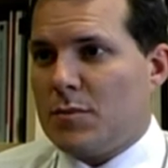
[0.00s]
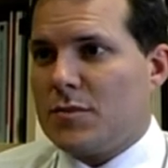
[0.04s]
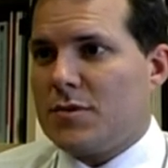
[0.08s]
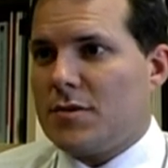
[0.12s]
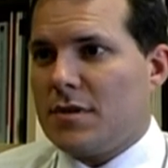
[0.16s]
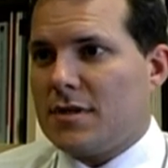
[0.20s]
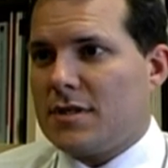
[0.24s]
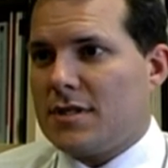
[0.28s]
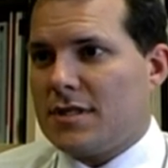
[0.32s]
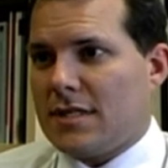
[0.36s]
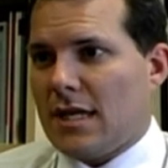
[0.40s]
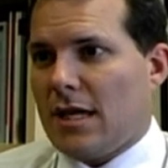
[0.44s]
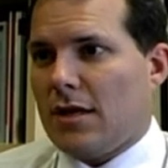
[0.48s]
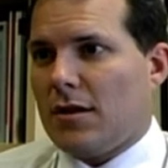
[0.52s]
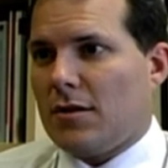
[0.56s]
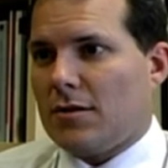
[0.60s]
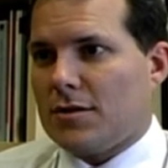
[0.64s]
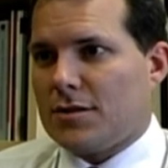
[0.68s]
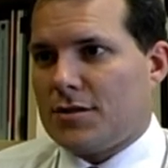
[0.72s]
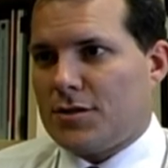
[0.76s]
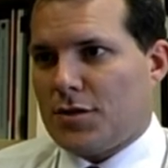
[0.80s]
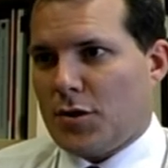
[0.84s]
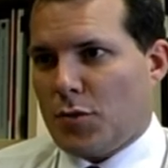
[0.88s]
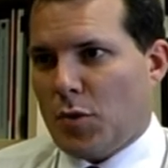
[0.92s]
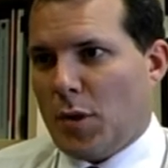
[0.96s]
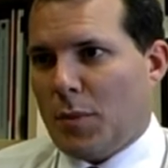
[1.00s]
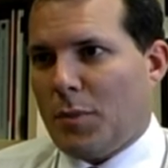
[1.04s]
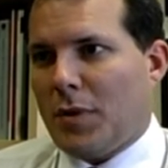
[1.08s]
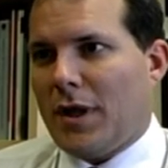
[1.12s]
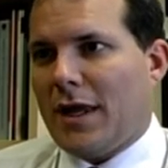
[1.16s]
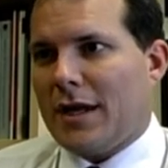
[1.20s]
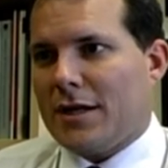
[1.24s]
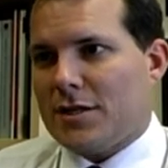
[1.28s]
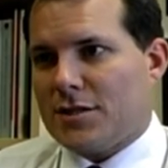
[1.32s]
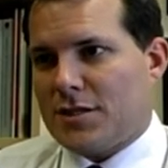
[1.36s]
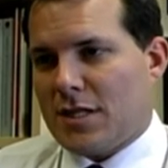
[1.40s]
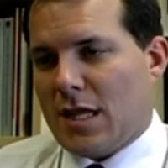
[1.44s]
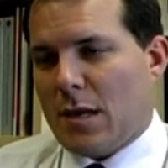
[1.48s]
cells to
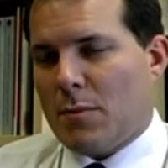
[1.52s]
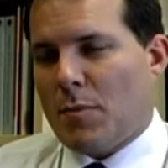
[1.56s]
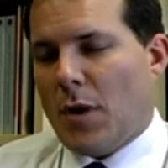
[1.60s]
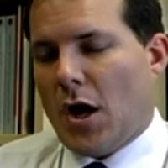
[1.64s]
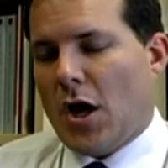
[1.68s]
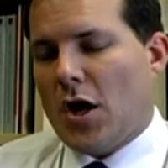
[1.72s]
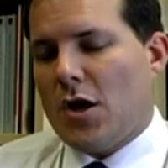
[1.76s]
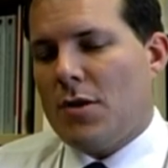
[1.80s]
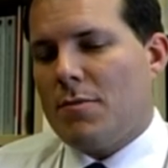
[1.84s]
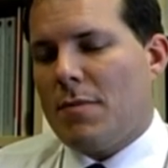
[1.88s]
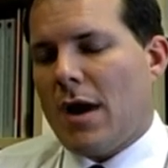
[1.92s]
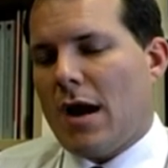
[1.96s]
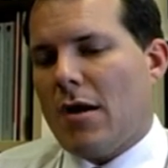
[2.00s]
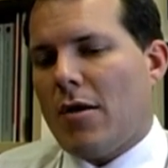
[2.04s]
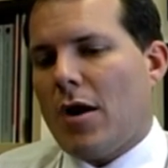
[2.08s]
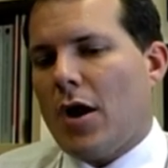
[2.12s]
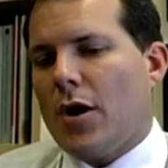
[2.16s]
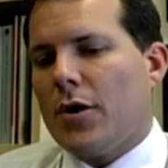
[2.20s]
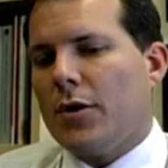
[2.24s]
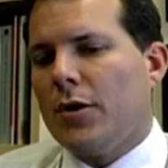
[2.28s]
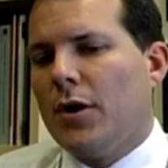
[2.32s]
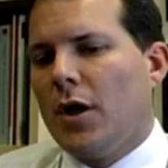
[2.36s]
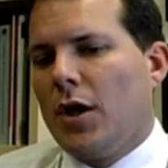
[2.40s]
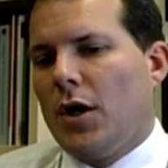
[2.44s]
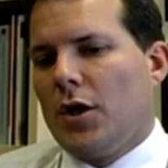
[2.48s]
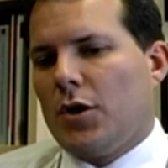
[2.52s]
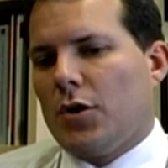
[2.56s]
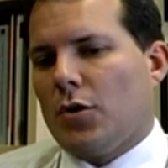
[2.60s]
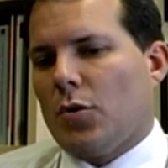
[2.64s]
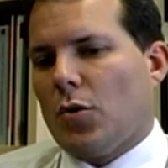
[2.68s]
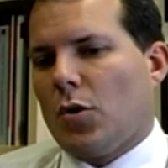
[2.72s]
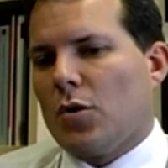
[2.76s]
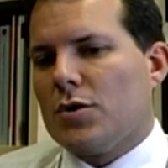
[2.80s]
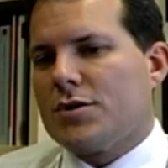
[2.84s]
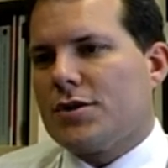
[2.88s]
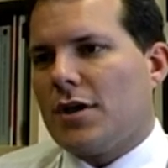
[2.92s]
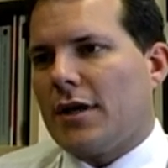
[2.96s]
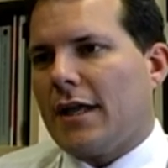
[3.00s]
replenish their bone marrow, you're
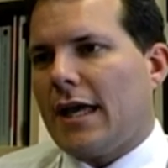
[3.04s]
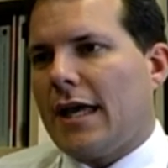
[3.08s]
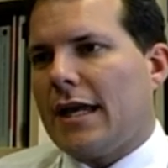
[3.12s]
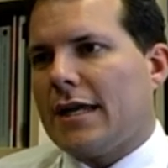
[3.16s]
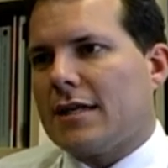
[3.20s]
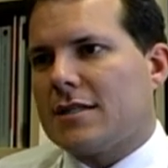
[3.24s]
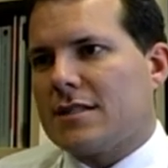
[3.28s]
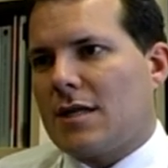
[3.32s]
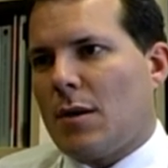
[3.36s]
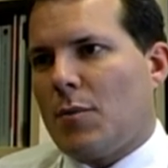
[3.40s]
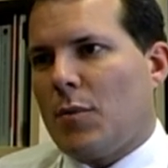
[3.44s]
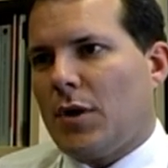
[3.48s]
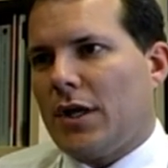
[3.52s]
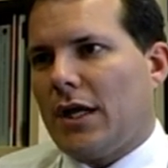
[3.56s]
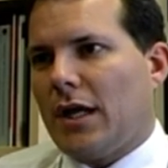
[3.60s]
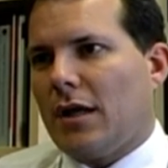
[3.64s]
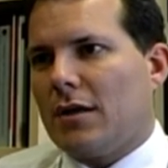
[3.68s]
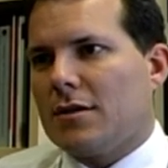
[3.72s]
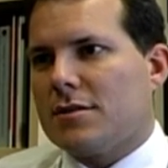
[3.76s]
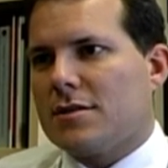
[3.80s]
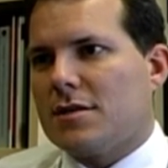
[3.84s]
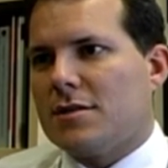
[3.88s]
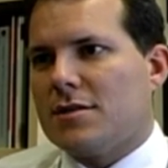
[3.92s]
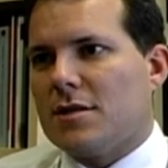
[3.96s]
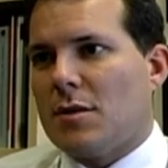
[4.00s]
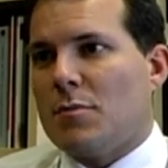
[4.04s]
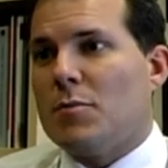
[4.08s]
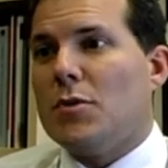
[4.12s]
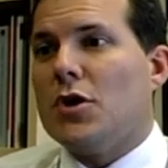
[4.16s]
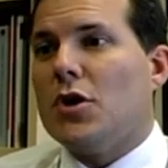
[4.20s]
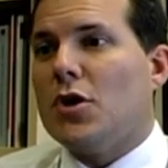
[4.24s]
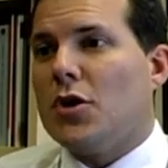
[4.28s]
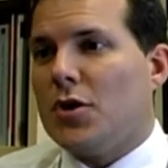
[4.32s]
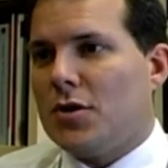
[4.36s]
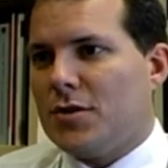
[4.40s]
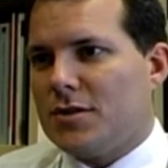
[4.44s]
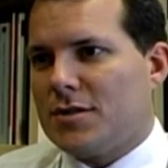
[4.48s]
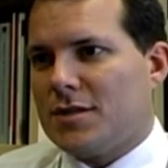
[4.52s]
also getting somebody else's
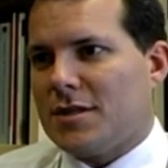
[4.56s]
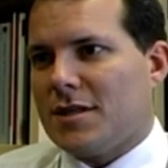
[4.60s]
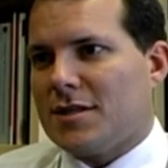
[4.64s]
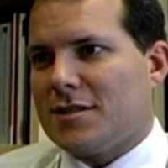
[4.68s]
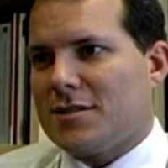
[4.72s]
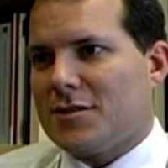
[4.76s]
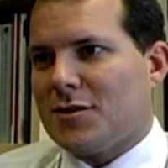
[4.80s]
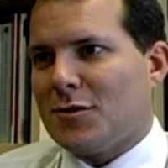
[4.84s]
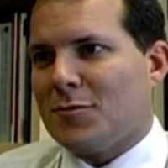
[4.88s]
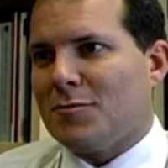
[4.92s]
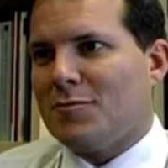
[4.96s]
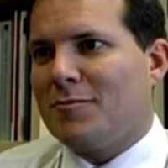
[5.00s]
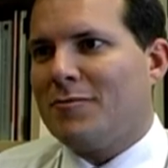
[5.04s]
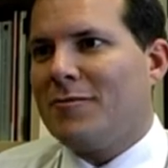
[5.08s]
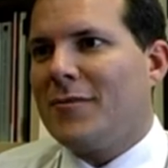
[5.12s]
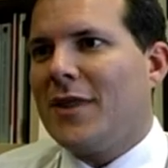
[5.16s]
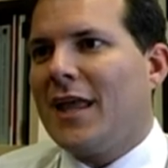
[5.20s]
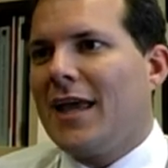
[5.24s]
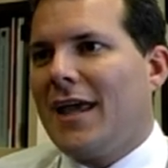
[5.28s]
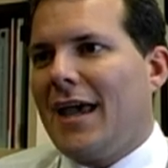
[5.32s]
immune system.